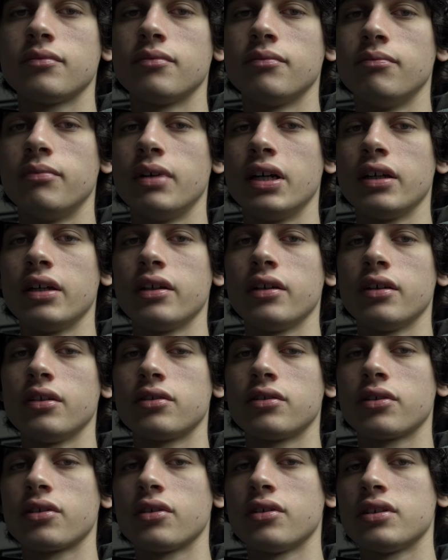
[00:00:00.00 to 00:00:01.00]
but it
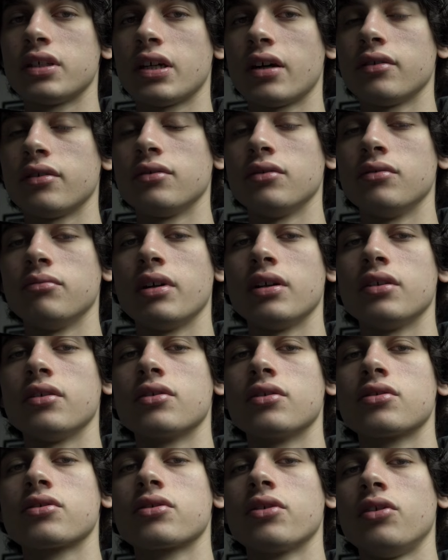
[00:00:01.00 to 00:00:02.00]
turns out you met your
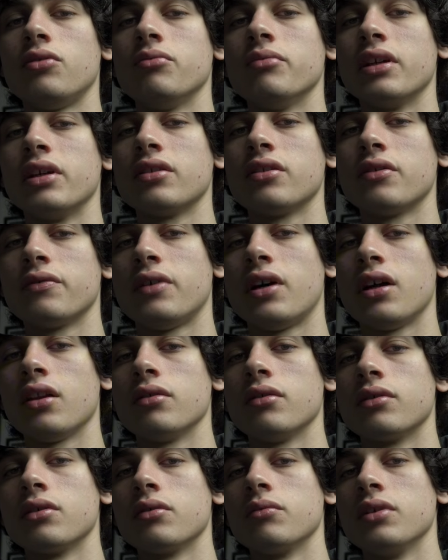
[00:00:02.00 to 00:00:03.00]
soulmate the
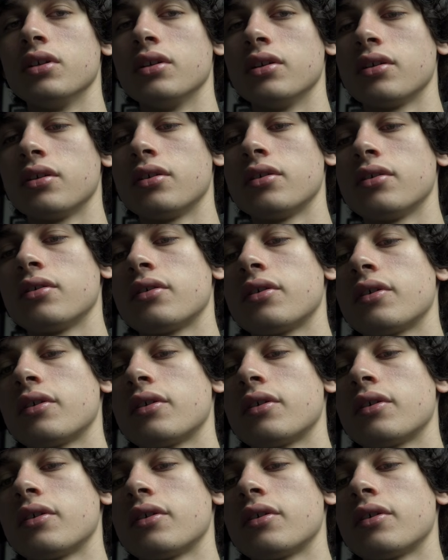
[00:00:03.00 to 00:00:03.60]
following week.